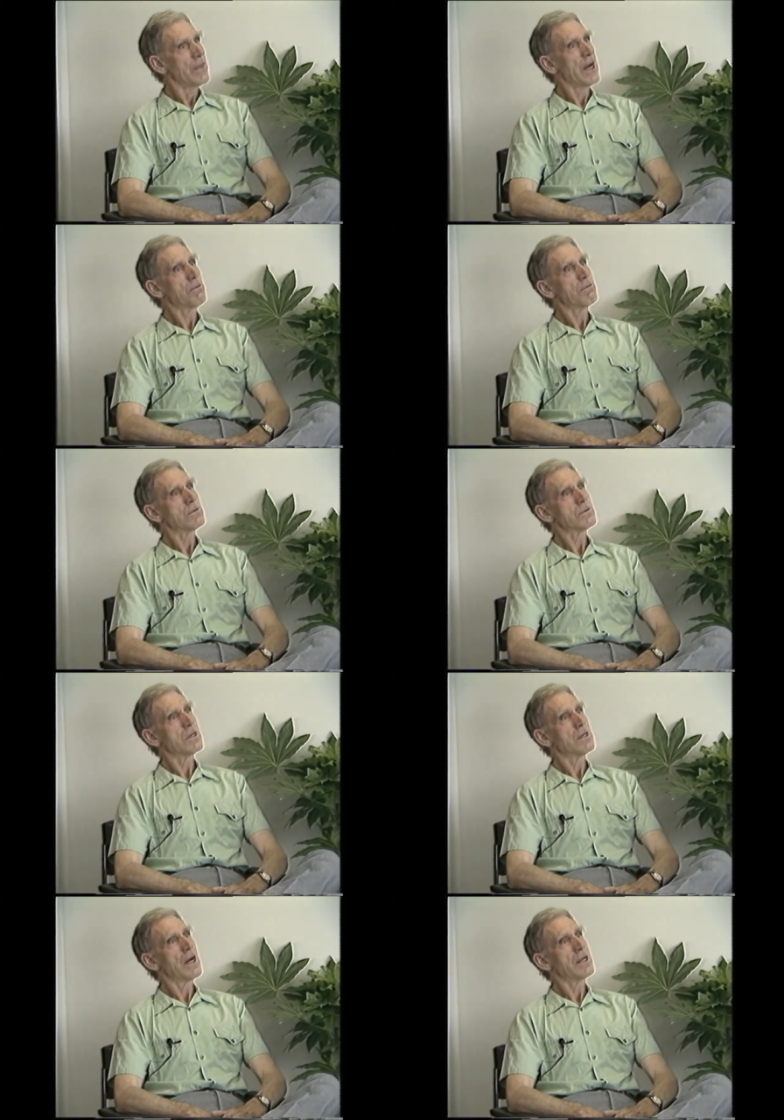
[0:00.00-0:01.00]
That
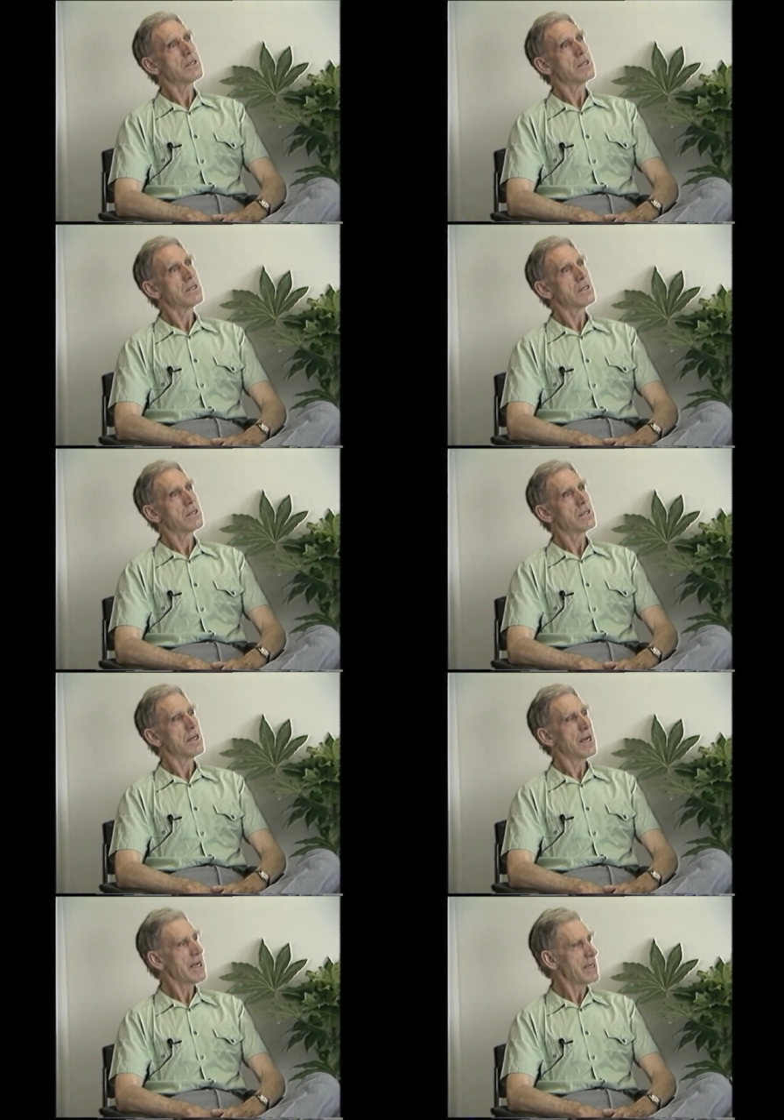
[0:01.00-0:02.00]
was
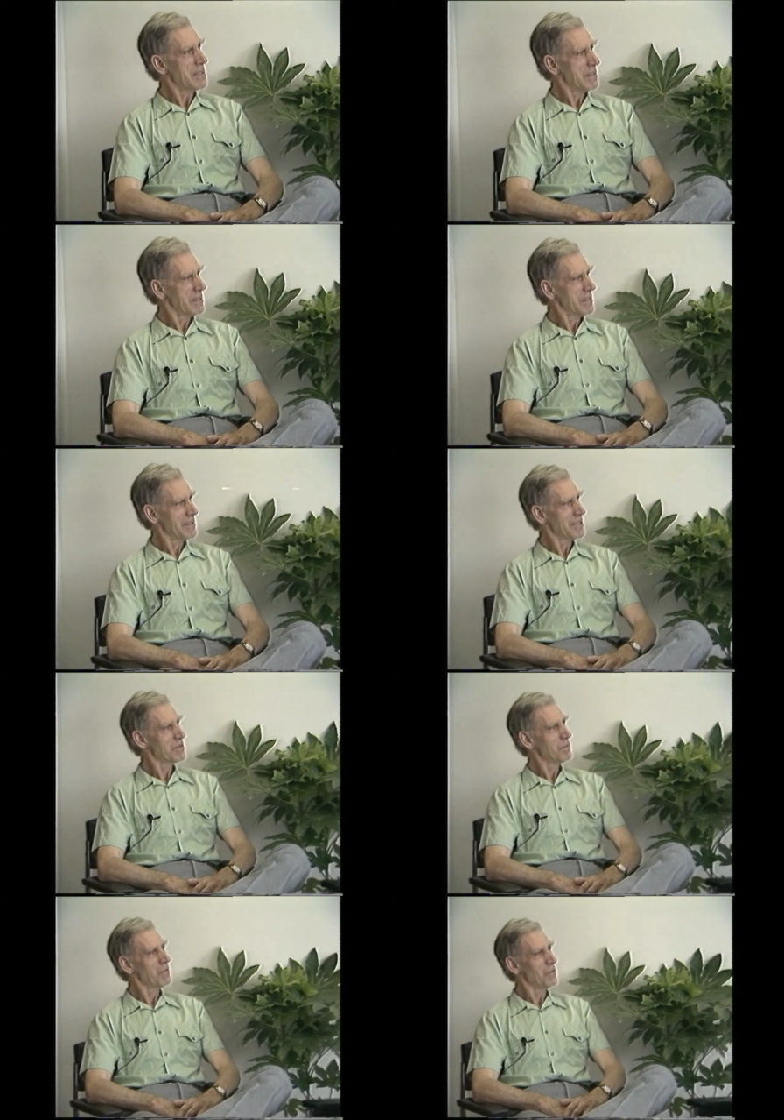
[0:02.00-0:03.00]
1938,
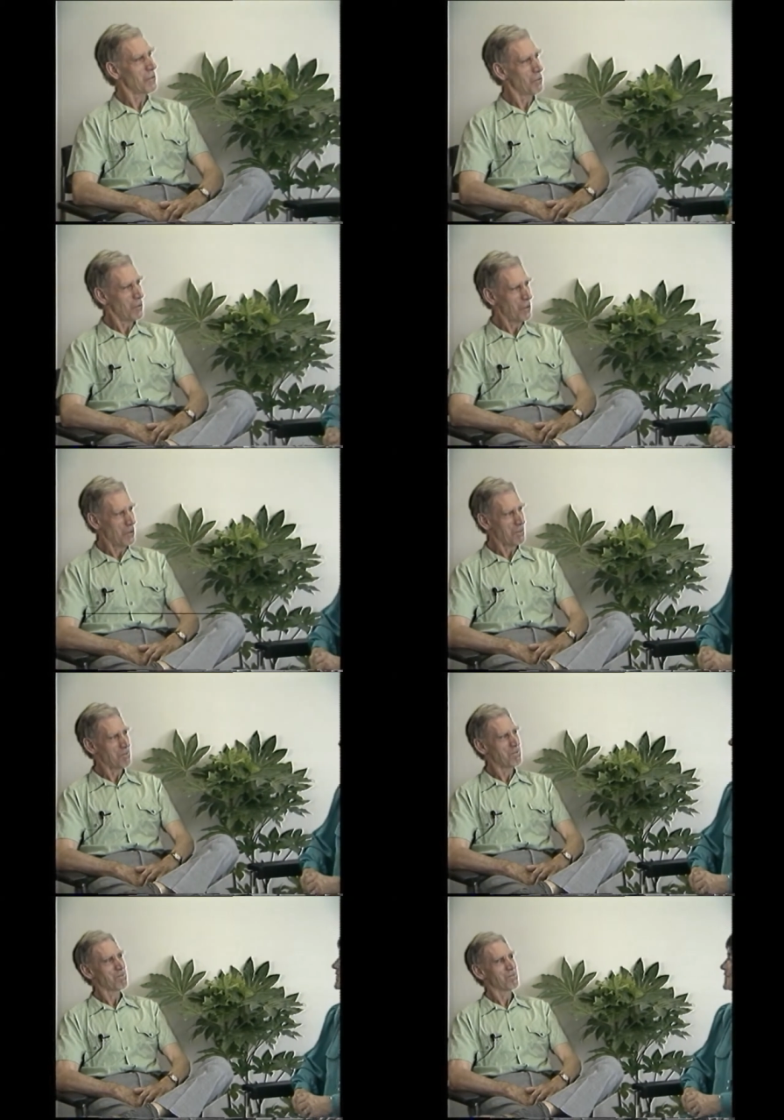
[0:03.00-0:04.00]
just before the war.
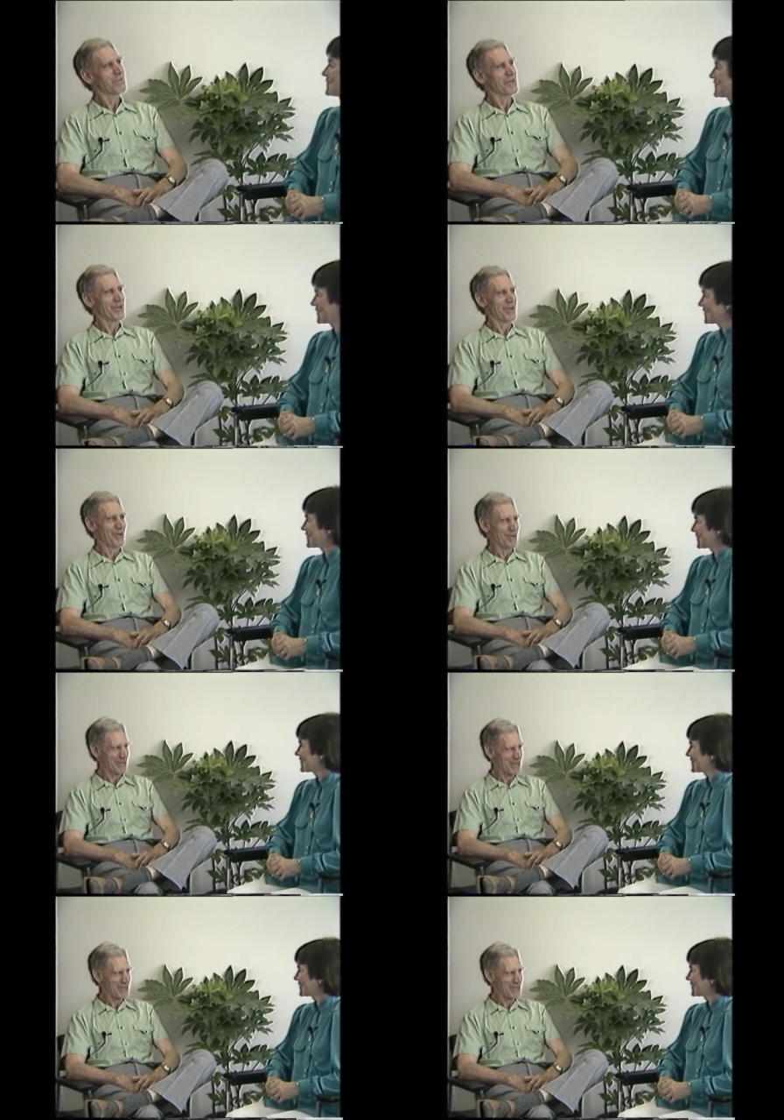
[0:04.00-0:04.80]
It's a long